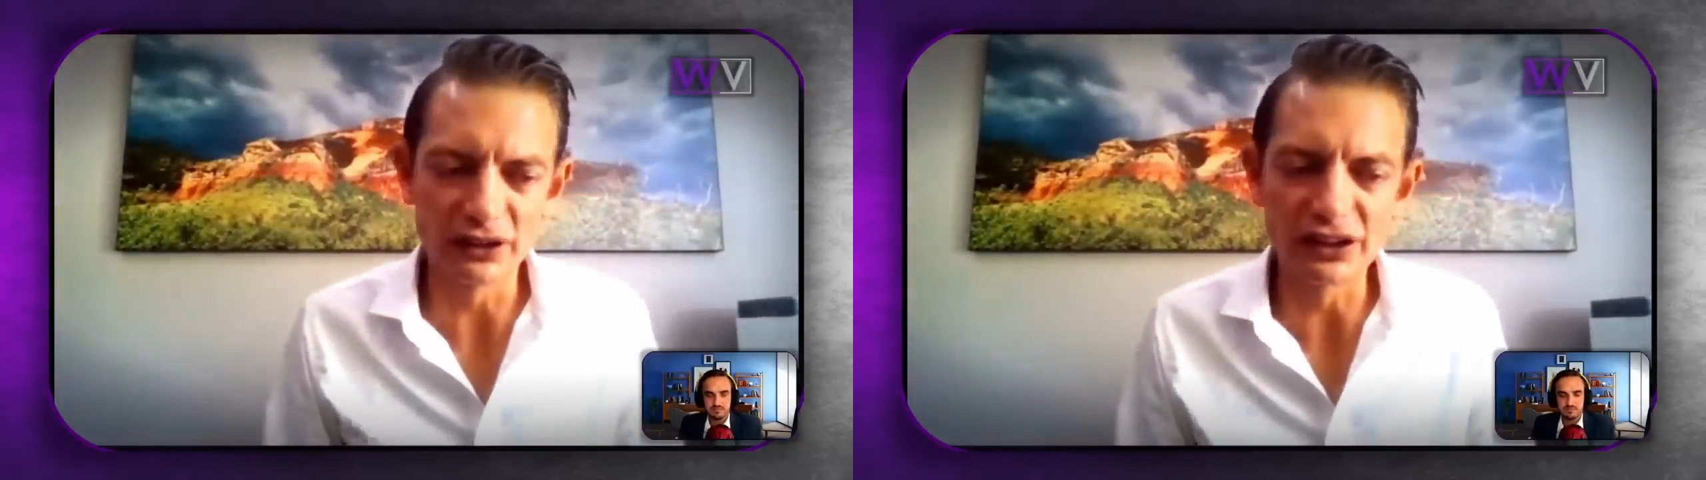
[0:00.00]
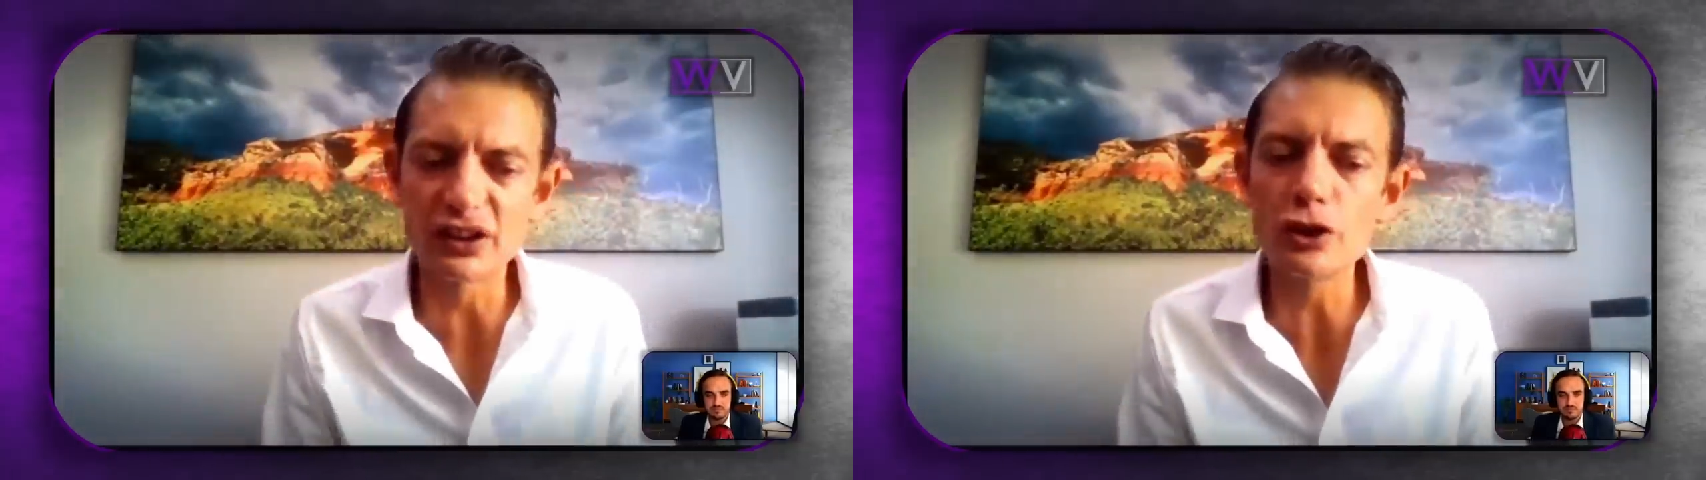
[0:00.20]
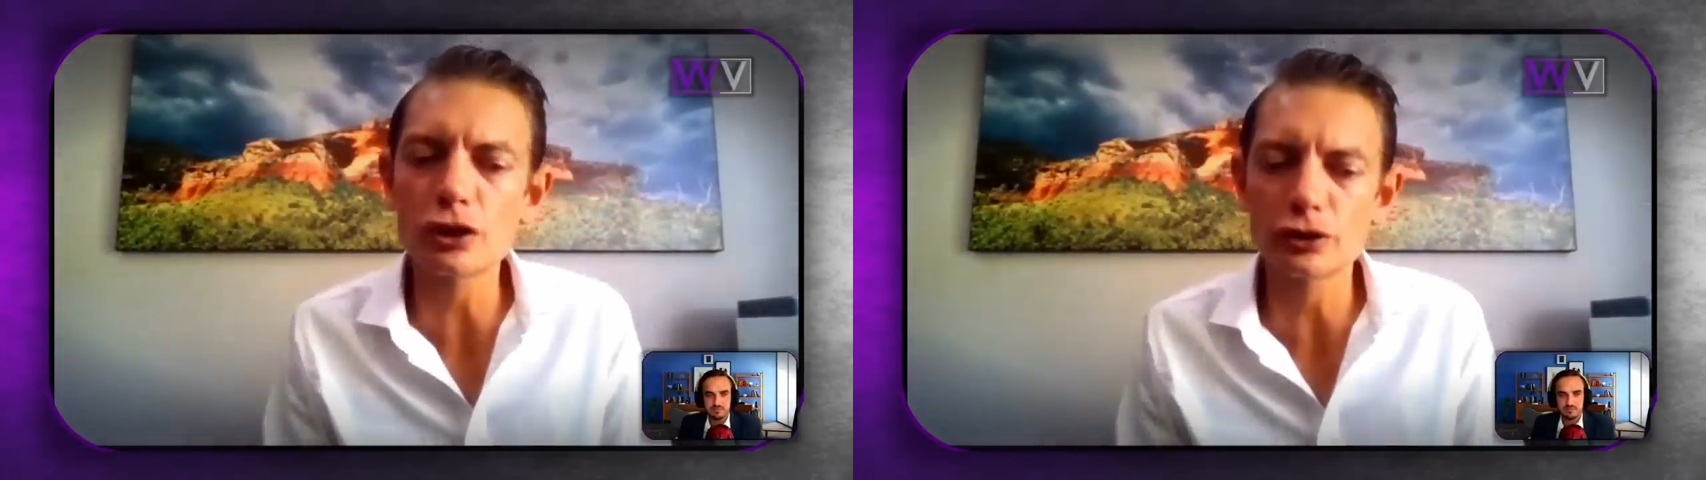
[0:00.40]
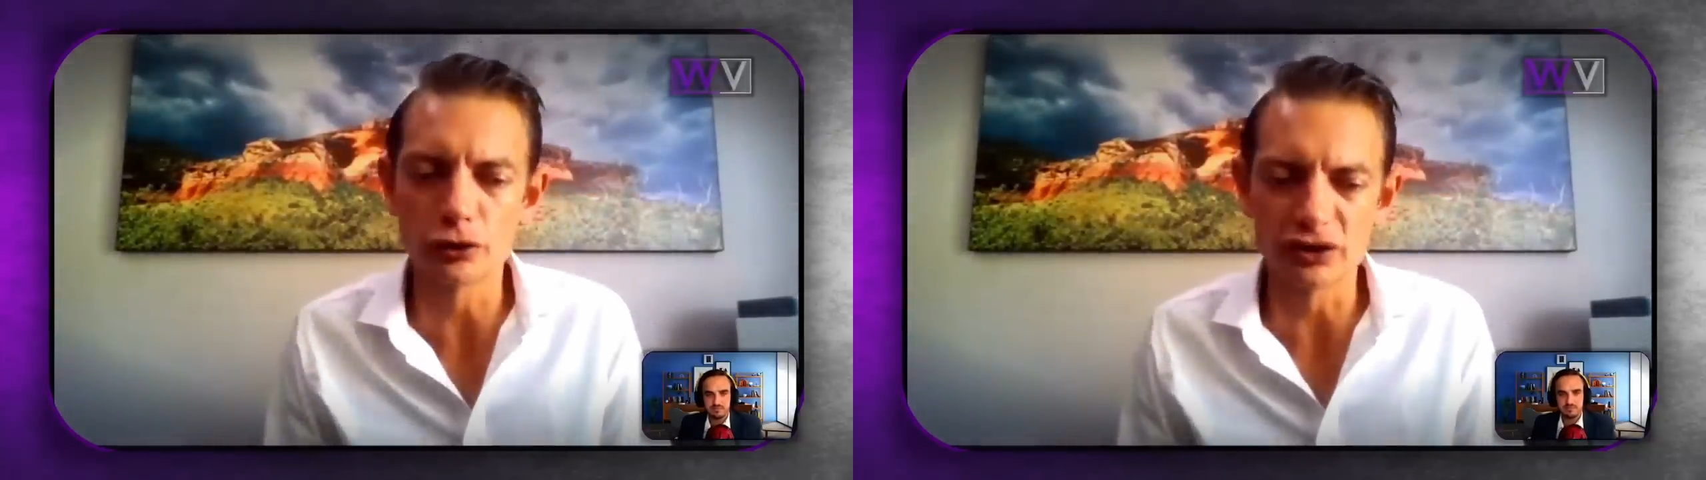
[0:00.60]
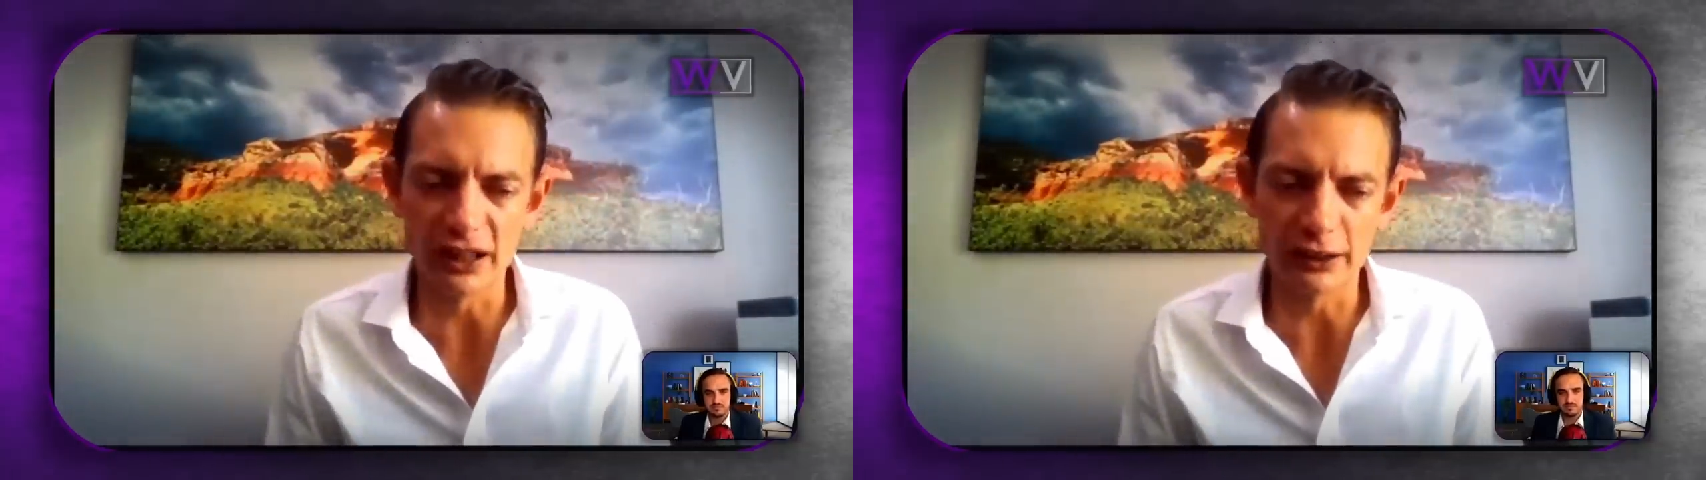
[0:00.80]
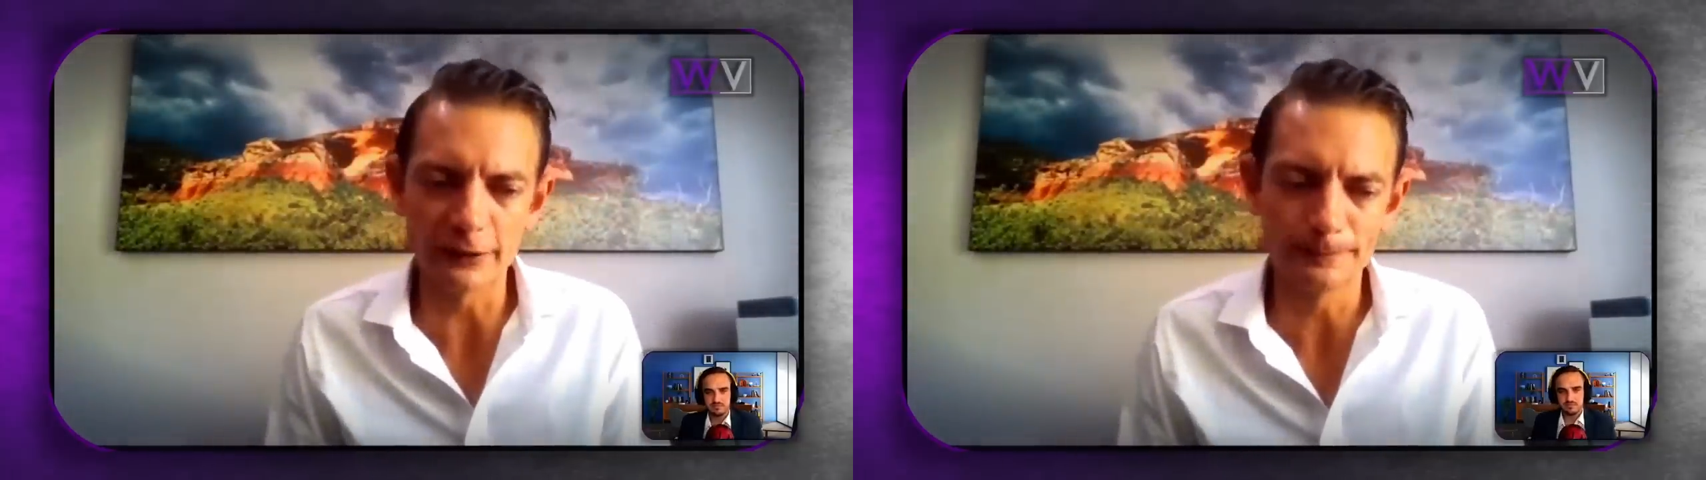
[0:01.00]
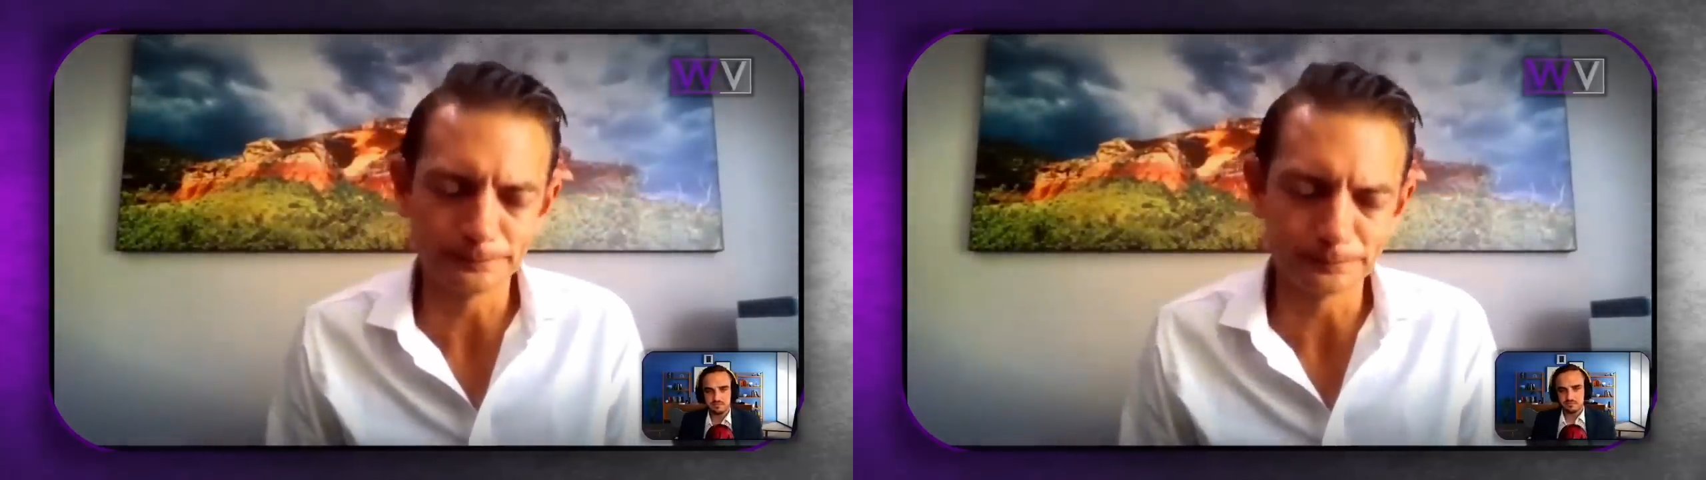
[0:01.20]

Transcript: decision to take.